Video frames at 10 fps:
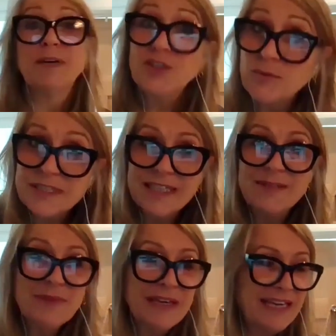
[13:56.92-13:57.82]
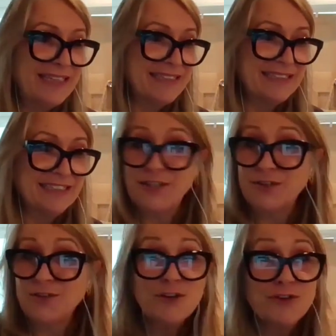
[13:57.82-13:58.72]
my top tip is,
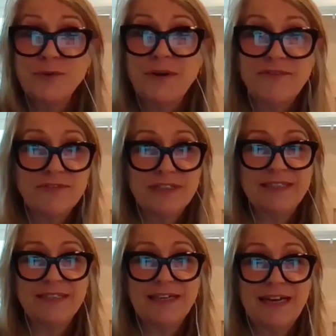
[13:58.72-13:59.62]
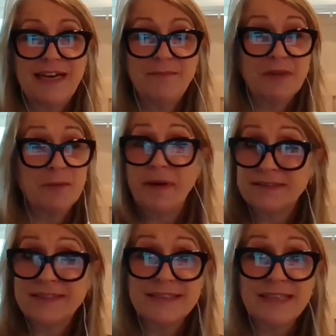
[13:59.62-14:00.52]
don't go through every
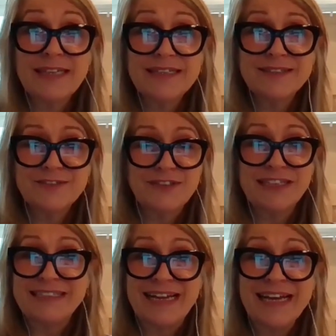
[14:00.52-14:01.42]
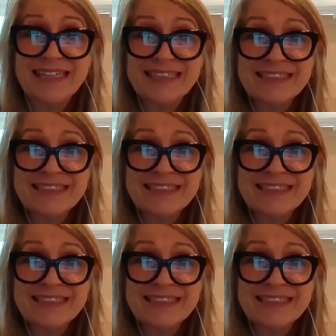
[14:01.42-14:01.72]
comparison site on the internet.